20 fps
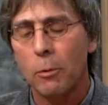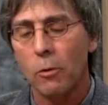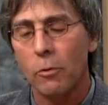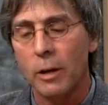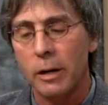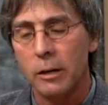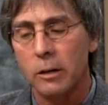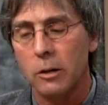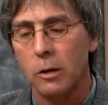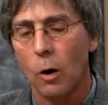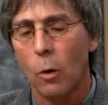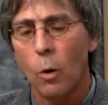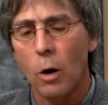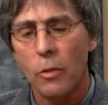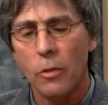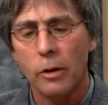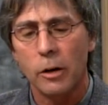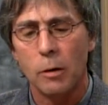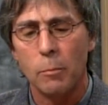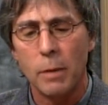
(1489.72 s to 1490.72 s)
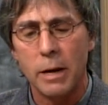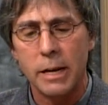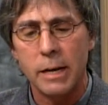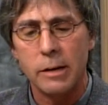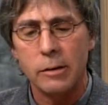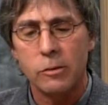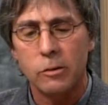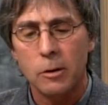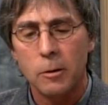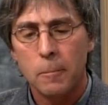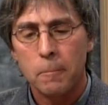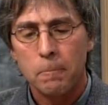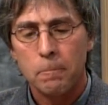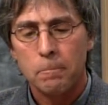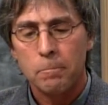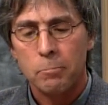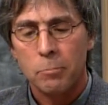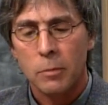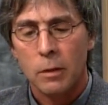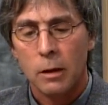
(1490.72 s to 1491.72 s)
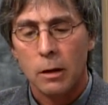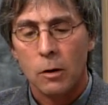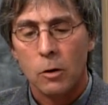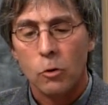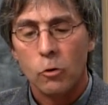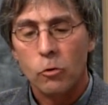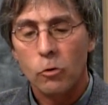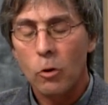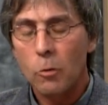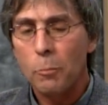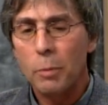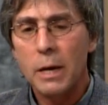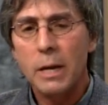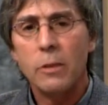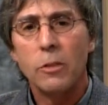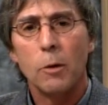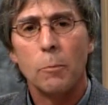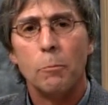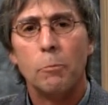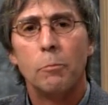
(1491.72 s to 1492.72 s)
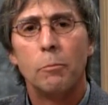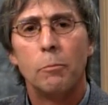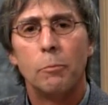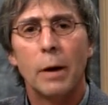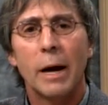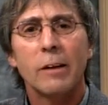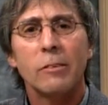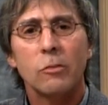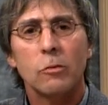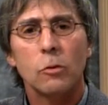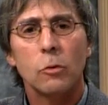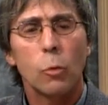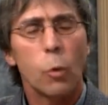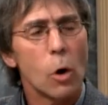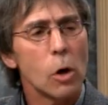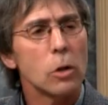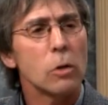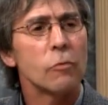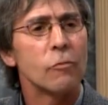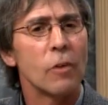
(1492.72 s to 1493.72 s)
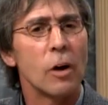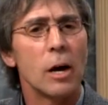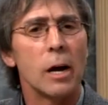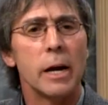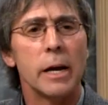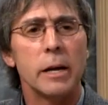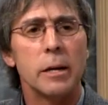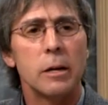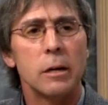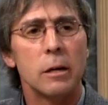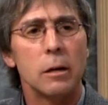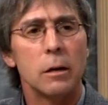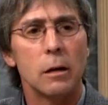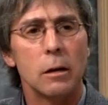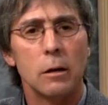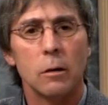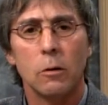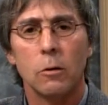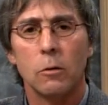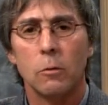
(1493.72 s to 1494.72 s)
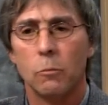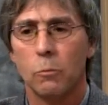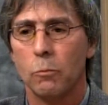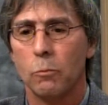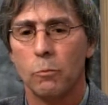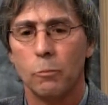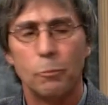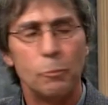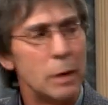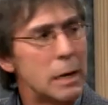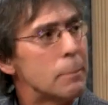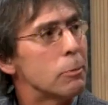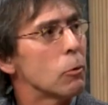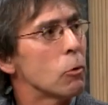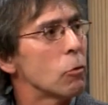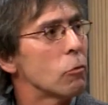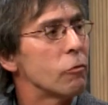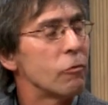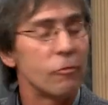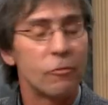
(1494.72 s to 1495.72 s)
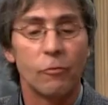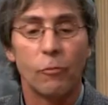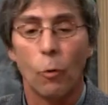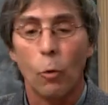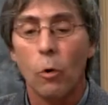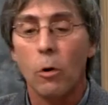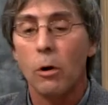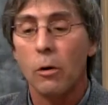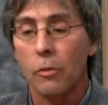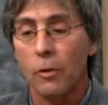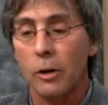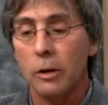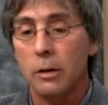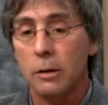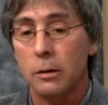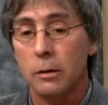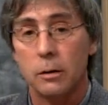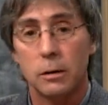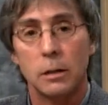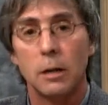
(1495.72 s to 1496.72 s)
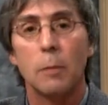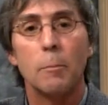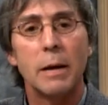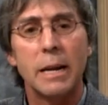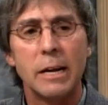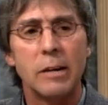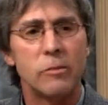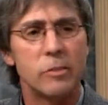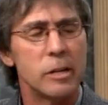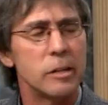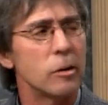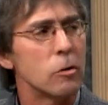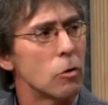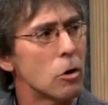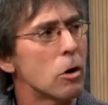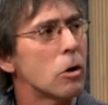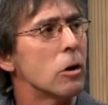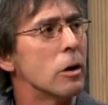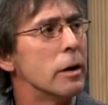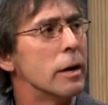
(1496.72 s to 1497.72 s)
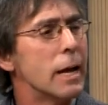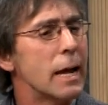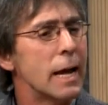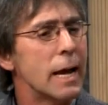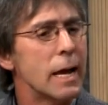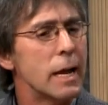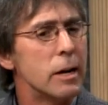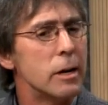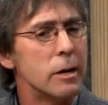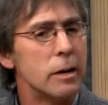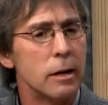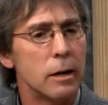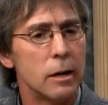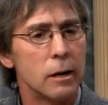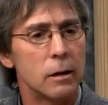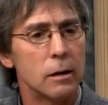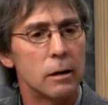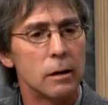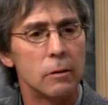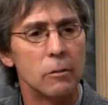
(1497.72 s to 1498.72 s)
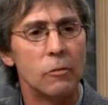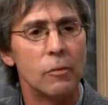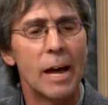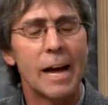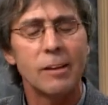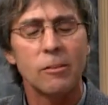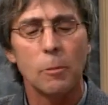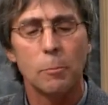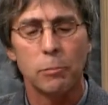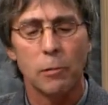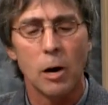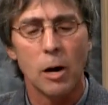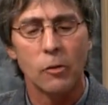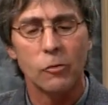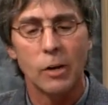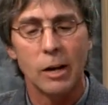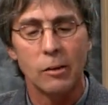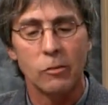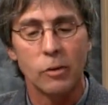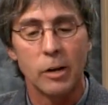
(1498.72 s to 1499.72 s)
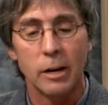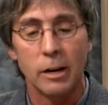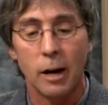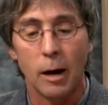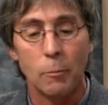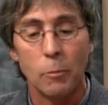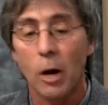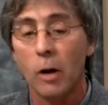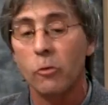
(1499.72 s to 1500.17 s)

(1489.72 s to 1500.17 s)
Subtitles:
that go on the committees should be the best qualified people for the committees that they're on. And that's a process that I'm not